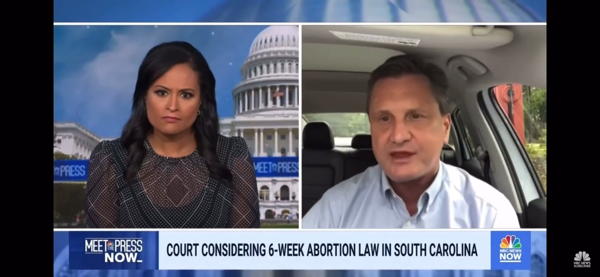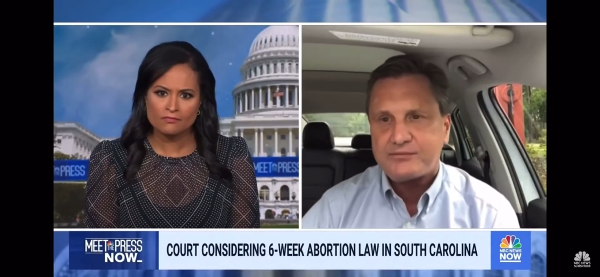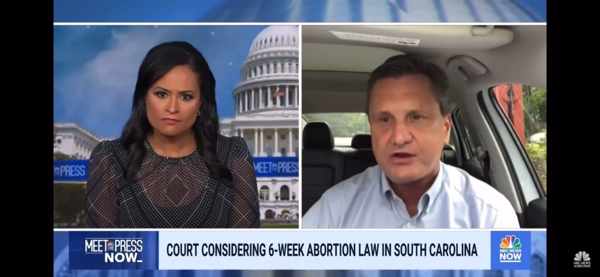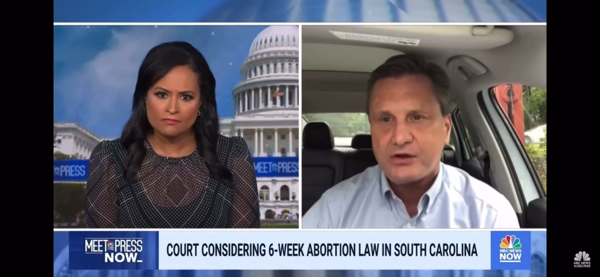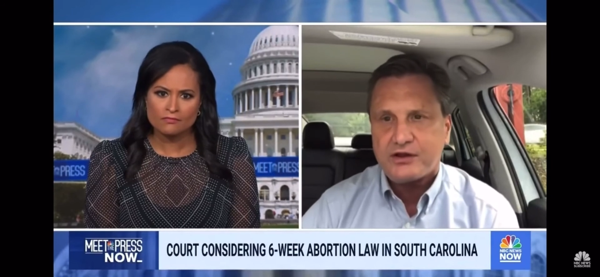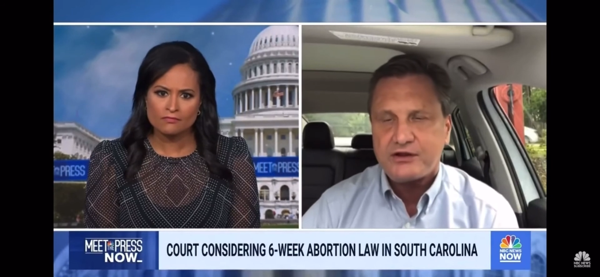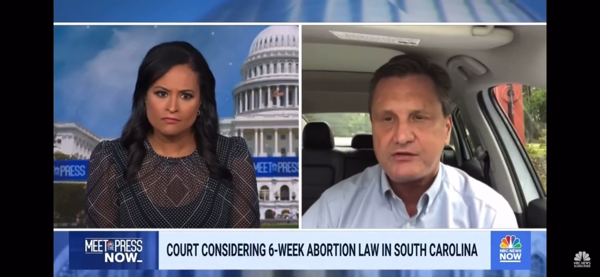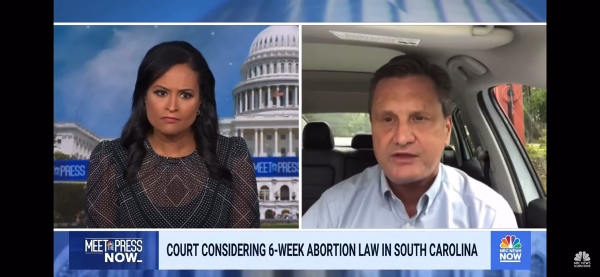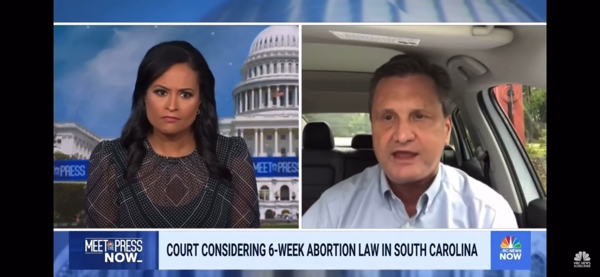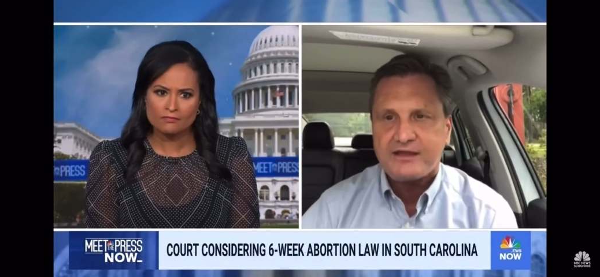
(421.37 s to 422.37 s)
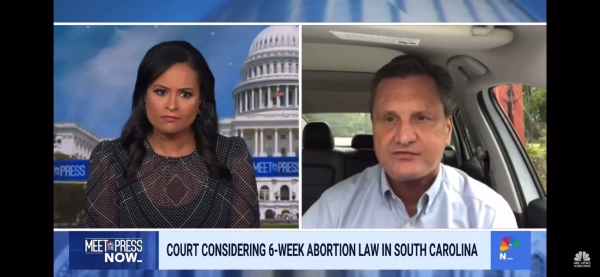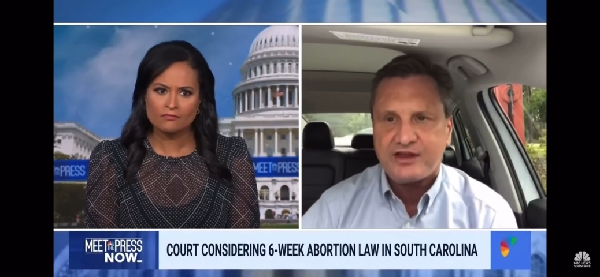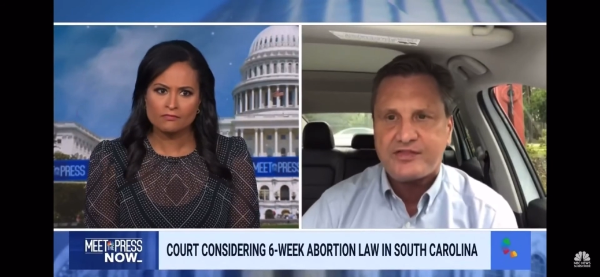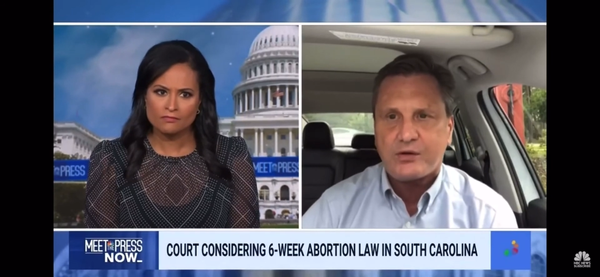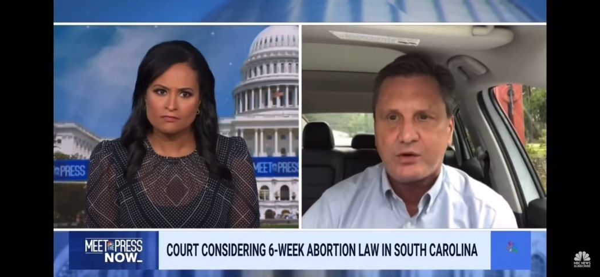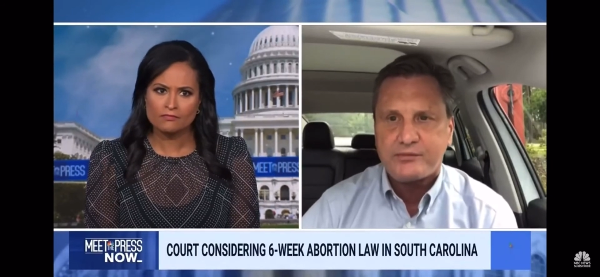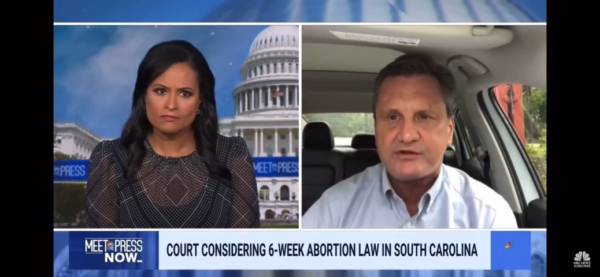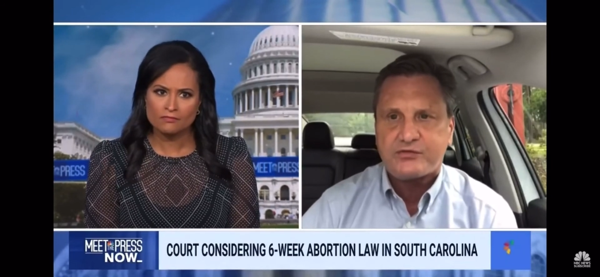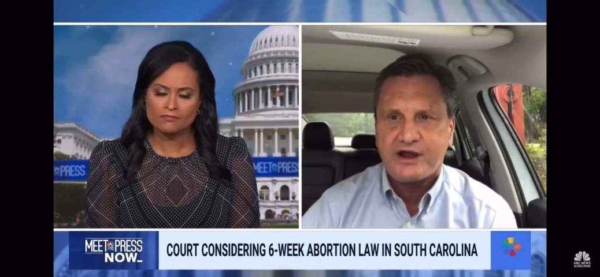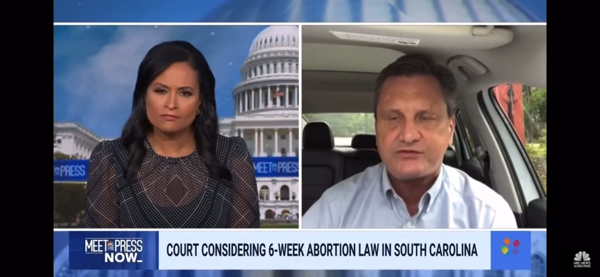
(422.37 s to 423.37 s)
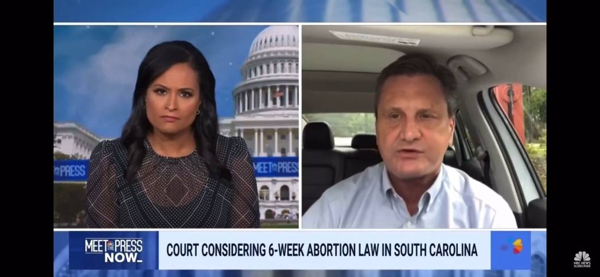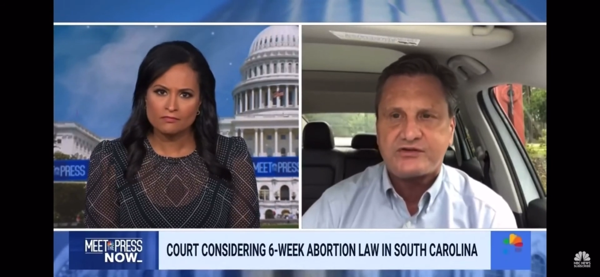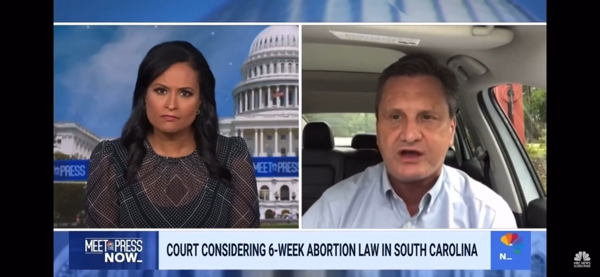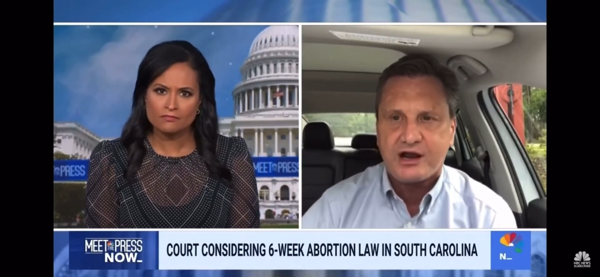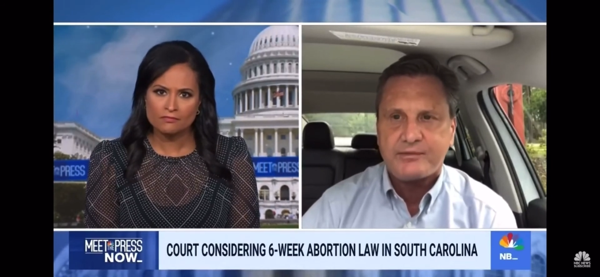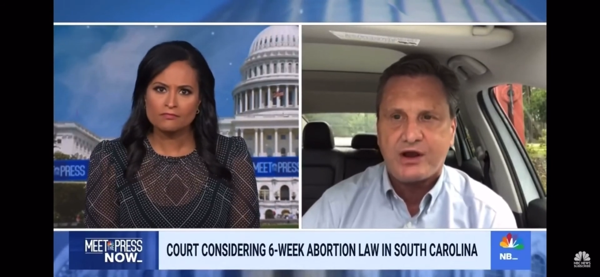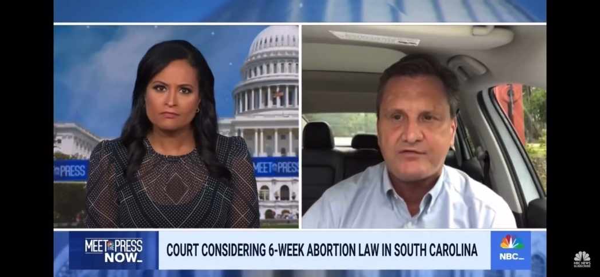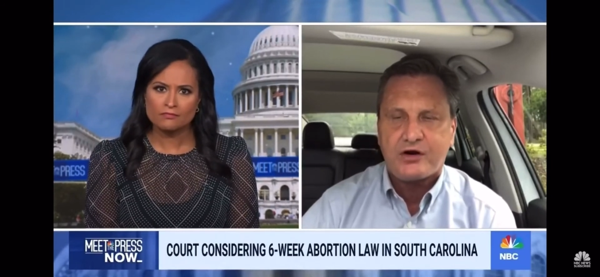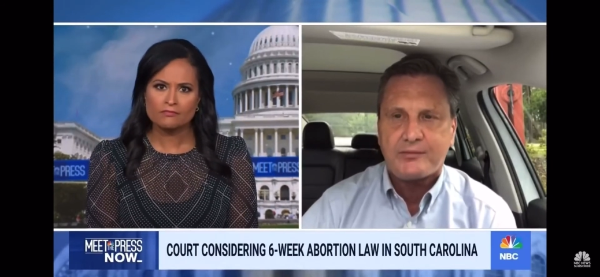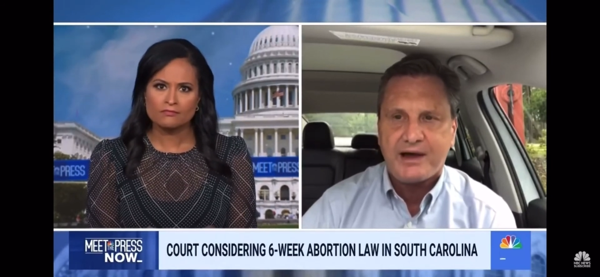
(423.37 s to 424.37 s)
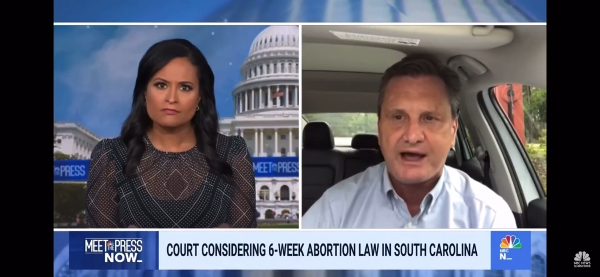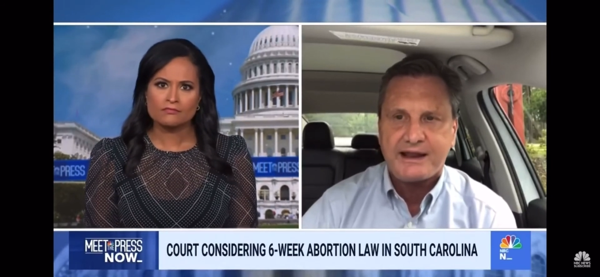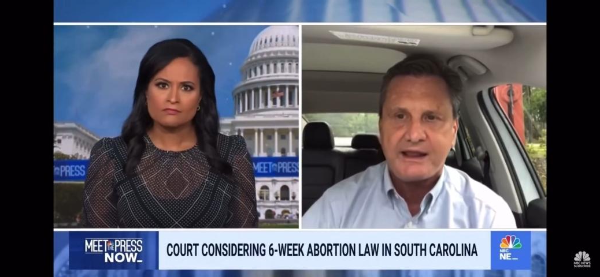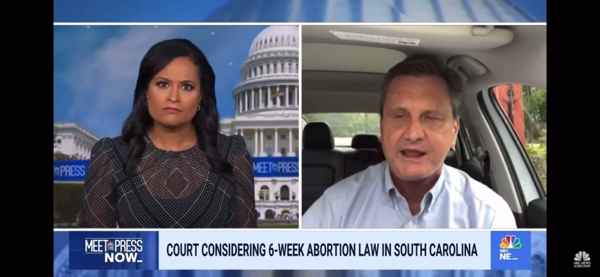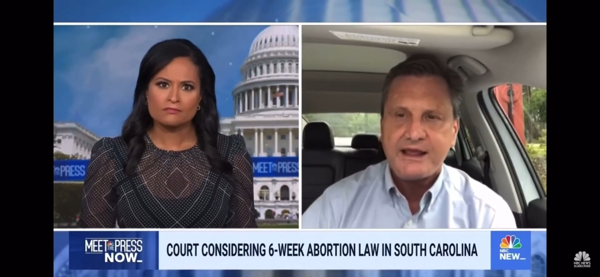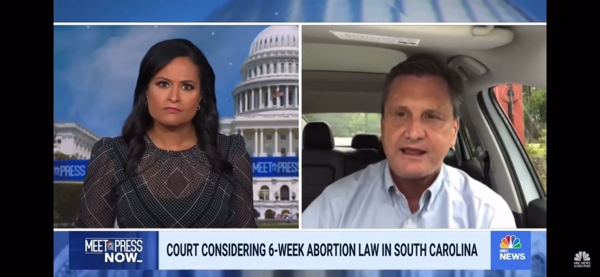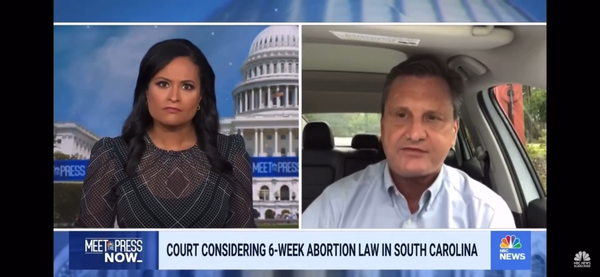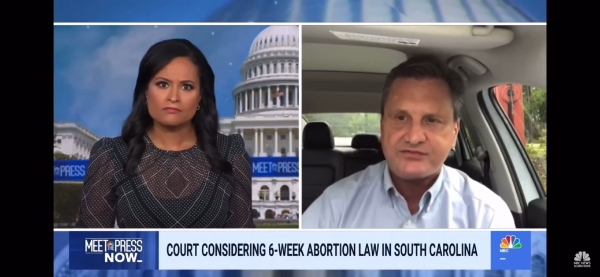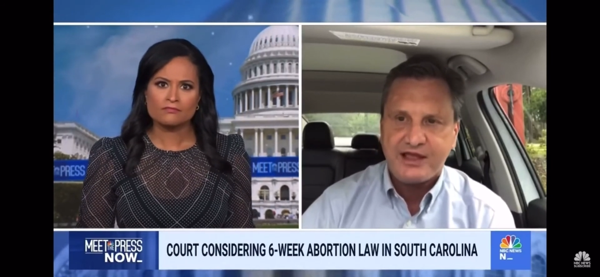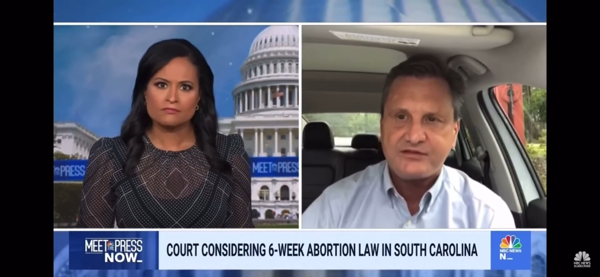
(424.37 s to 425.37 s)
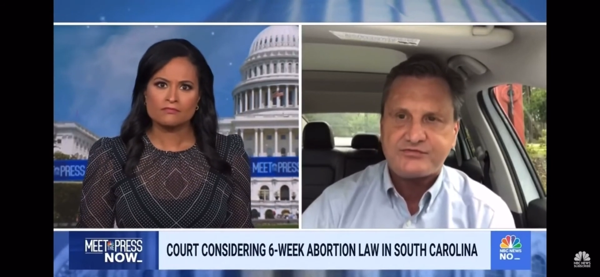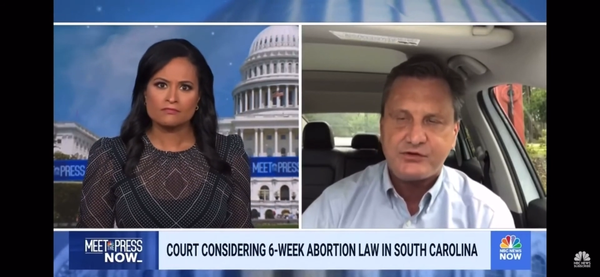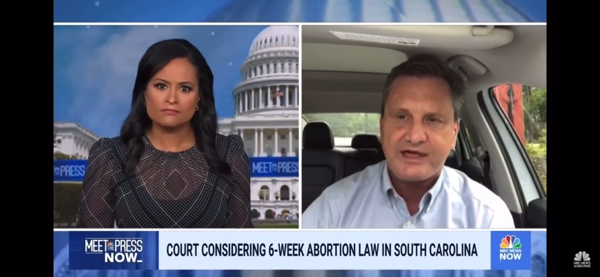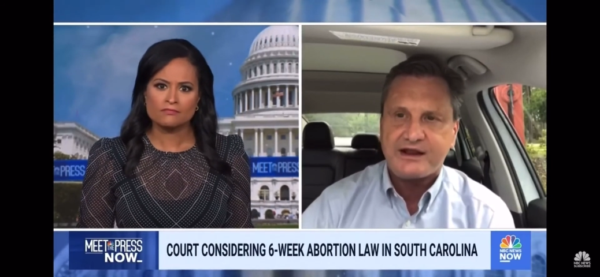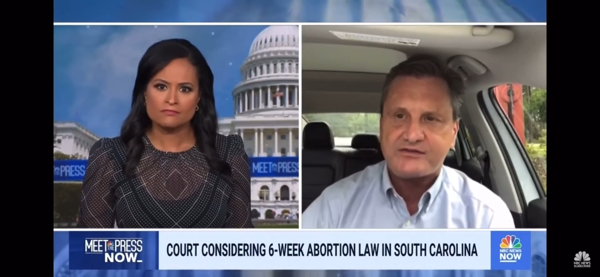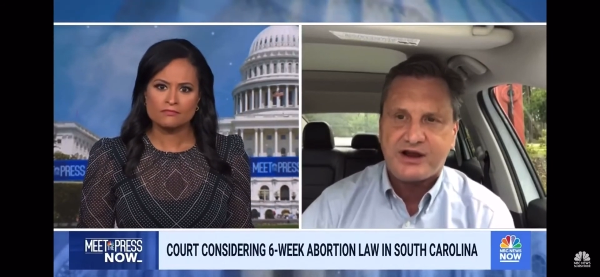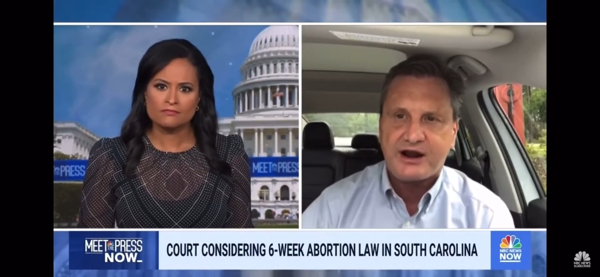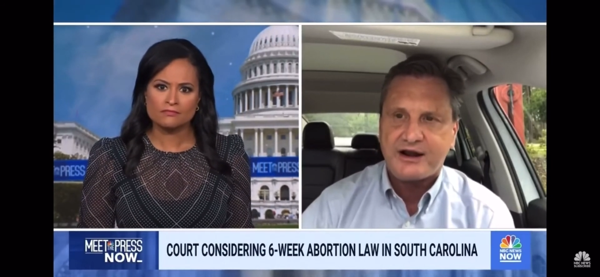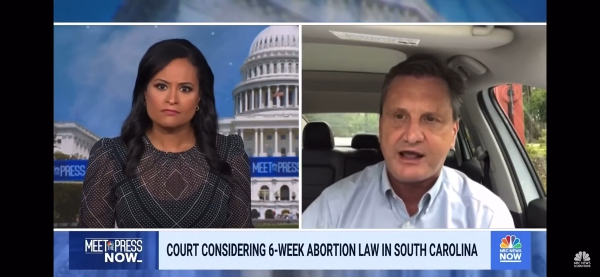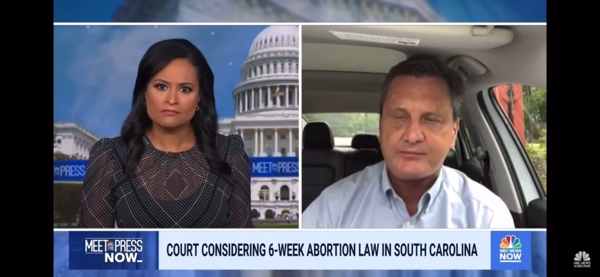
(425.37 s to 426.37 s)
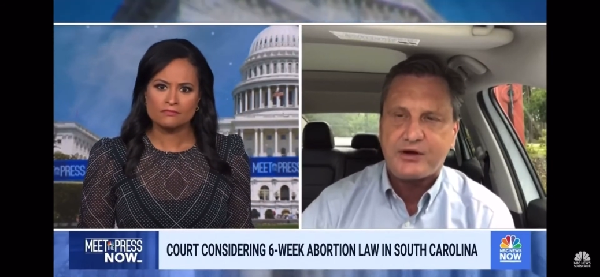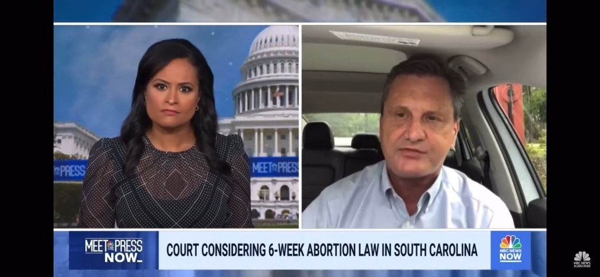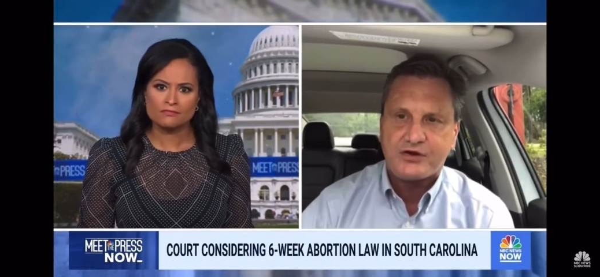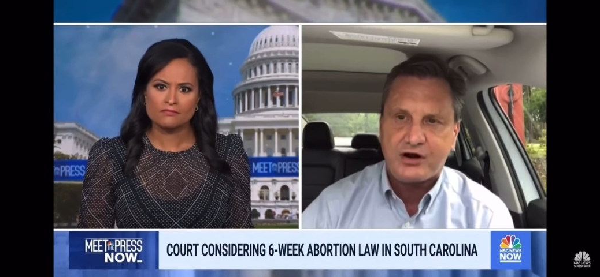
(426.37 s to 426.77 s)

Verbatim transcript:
Speaker 1: the same token, you can't say that a woman's right to autonomy over her body extends through that entire nine-month